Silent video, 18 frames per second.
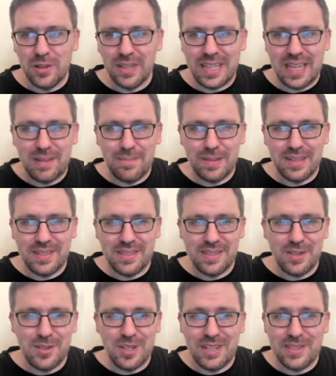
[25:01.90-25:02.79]
again, because the
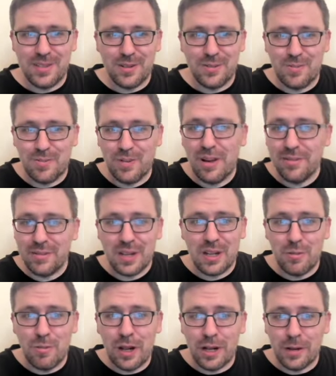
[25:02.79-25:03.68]
Jets are probably going
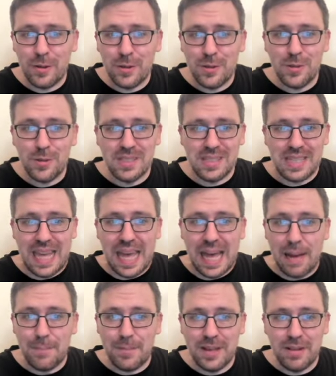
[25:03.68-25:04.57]
to want to reduce his
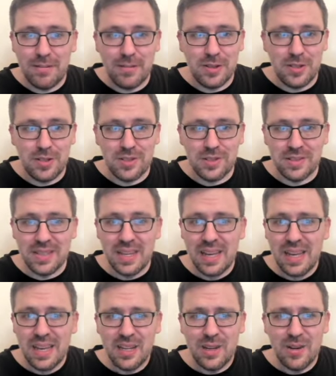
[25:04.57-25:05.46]
cap hit, which is,
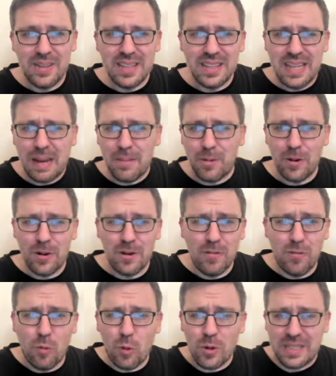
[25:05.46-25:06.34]
you know, in the neighborhood of
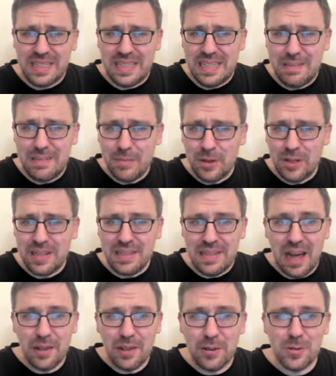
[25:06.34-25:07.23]
$14 million
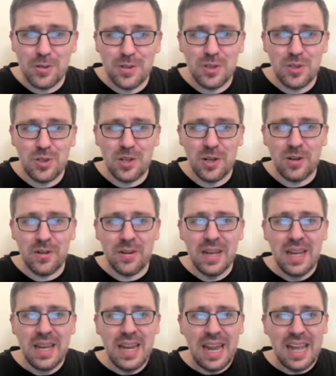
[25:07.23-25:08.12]
this year,
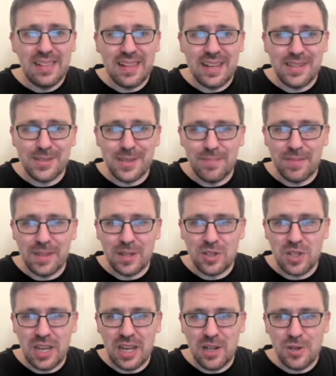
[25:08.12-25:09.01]
unless something
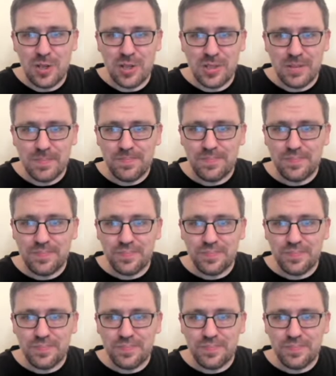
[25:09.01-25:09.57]
changes.